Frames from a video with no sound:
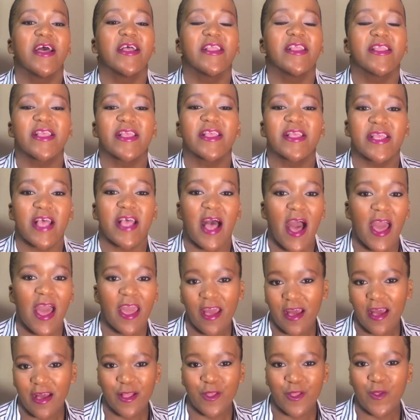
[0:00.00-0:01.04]

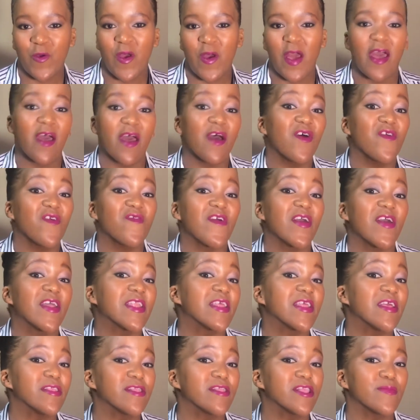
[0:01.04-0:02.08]
desire to have an
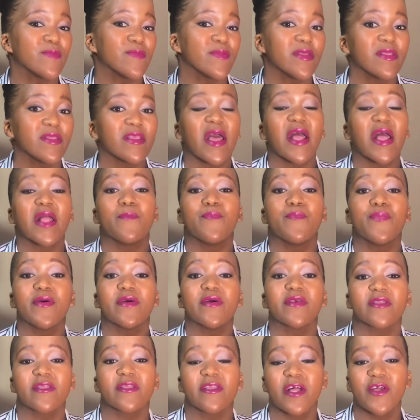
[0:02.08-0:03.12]
intimate and
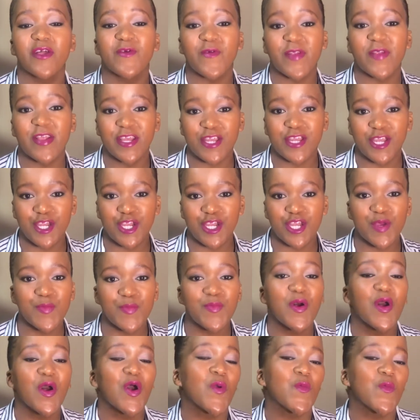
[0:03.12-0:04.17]
personal relationship
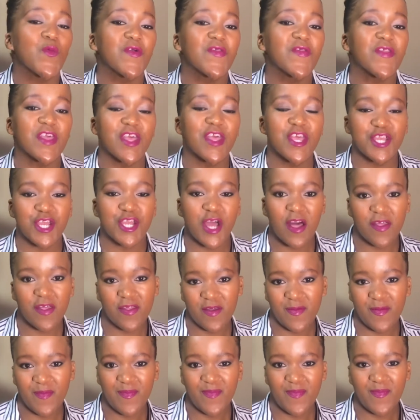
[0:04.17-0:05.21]
with each other.